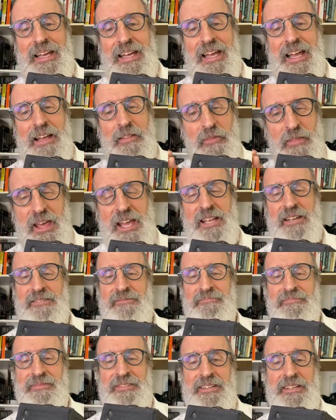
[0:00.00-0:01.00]
And then,
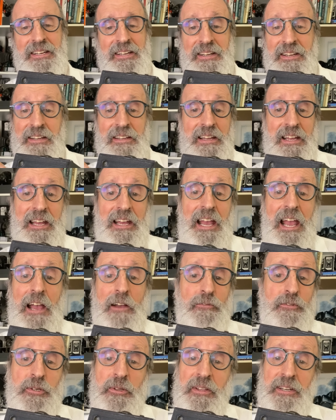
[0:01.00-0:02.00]

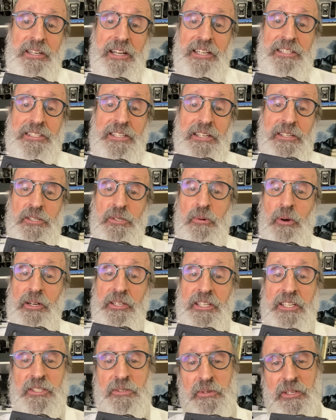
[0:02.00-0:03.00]
after the
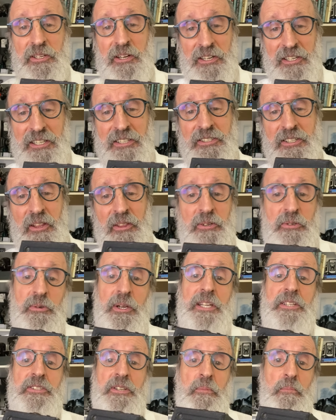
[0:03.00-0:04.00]
1920s, we got into the
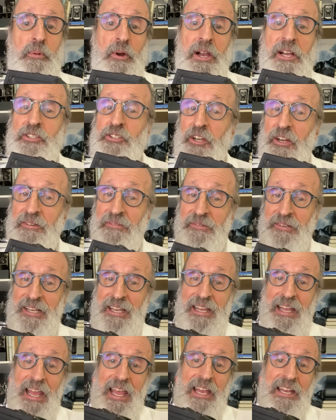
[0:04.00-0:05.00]
Great Depression,
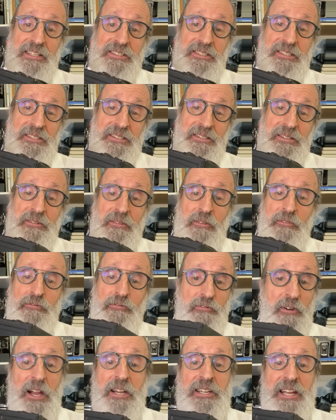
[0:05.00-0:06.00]
and
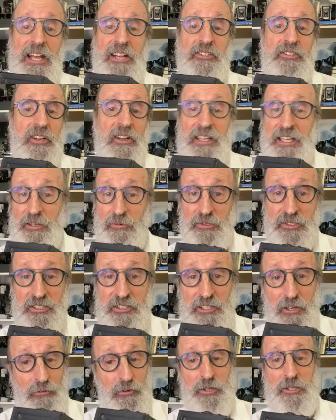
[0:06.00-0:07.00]
financially it was
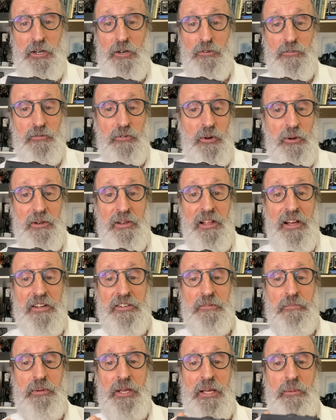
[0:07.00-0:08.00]
difficult for a lot
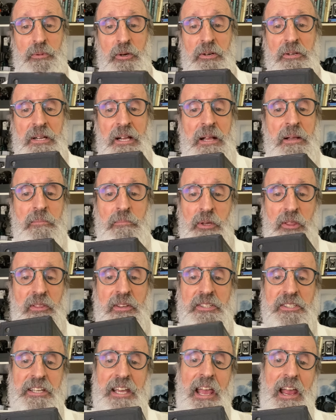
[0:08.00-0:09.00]
of people, but
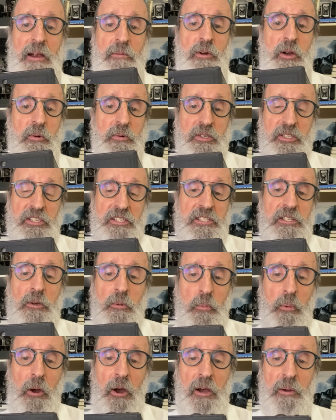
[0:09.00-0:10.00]
this camera was still
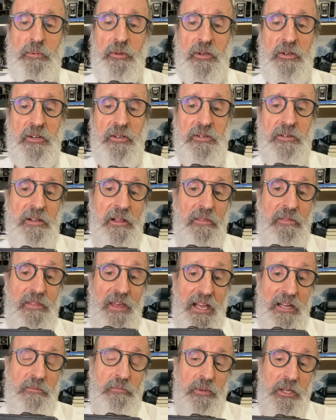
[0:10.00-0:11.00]
popular
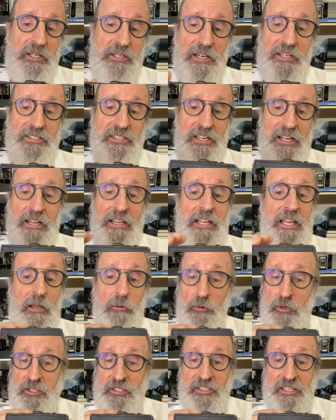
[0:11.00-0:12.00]
then because it
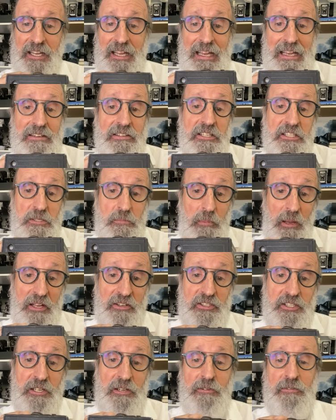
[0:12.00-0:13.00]
was
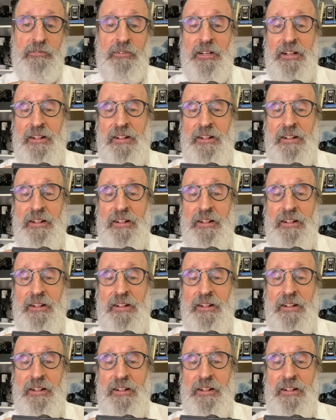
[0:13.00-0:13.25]
inexpensive,